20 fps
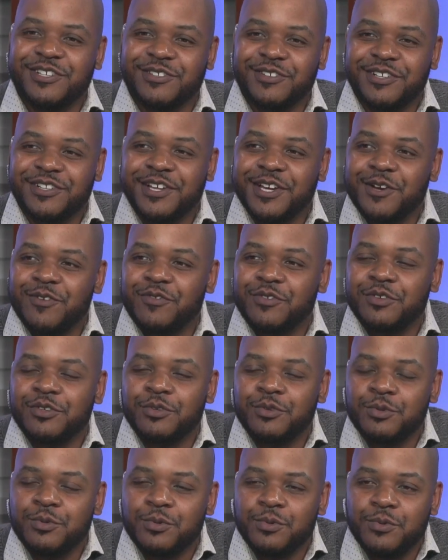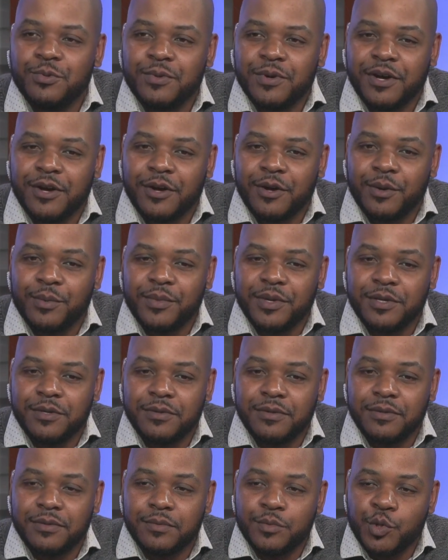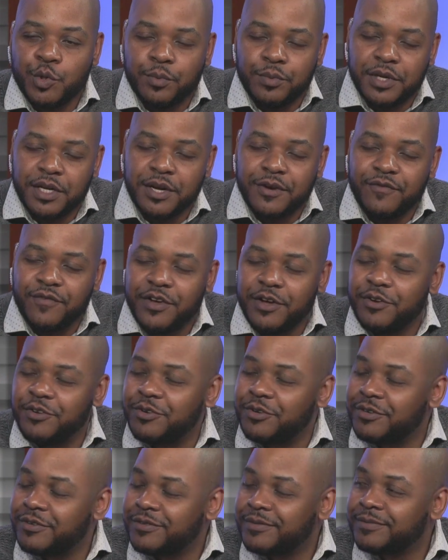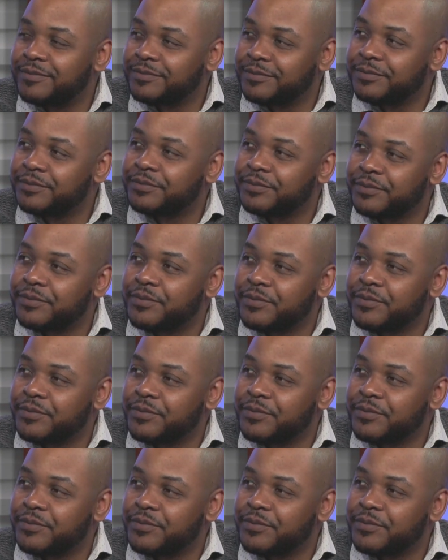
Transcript: looked like for you? Um, and you know, being a founder. Okay.